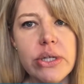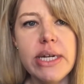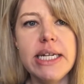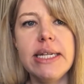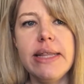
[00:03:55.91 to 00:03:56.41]

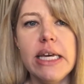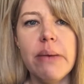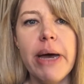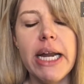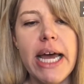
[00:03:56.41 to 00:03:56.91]
need to think
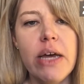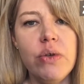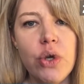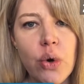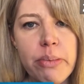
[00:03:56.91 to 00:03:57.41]
about how
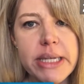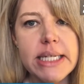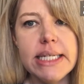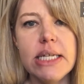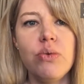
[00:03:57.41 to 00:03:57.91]
your
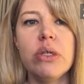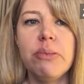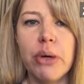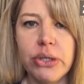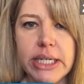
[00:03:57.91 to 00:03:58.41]
business is
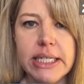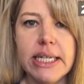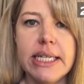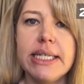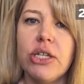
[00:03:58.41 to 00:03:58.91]
responding to
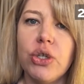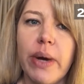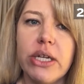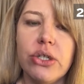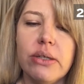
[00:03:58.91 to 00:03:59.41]
the
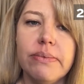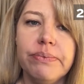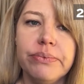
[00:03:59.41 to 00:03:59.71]
situation.